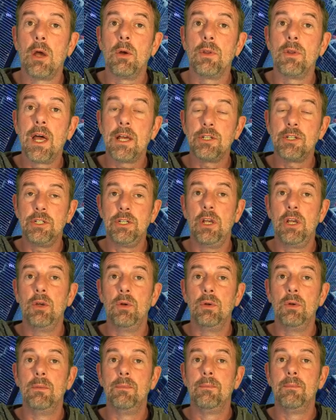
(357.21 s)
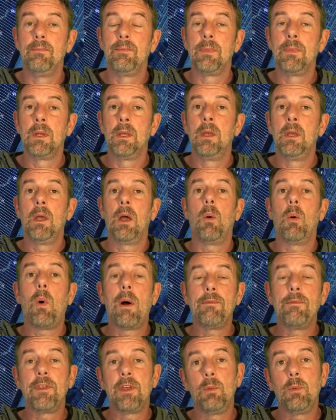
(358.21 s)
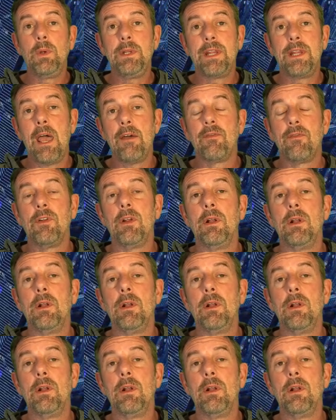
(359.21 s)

That's you. Uh, one thing we definitely